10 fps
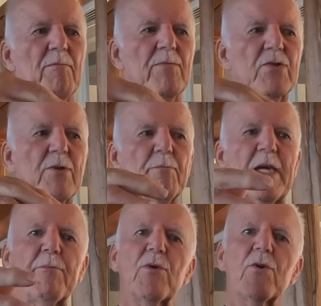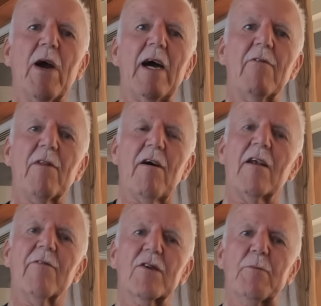So people who have a
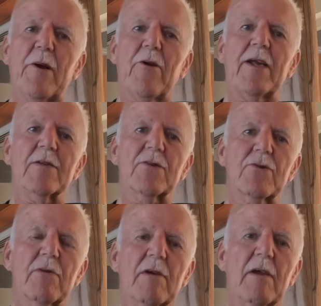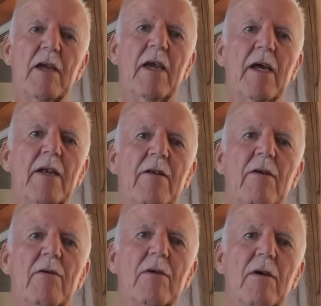lot of experience in
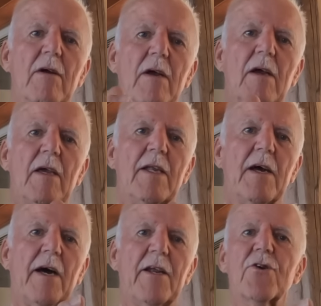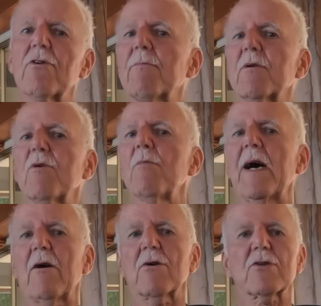uninterruptible
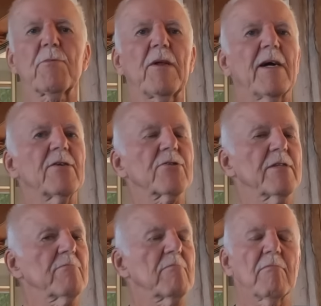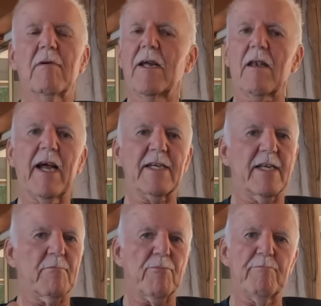power supplies and
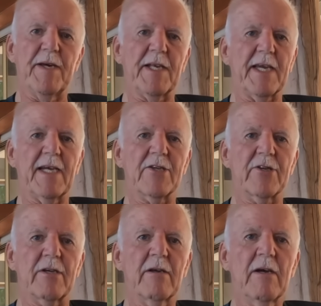lightning mitigation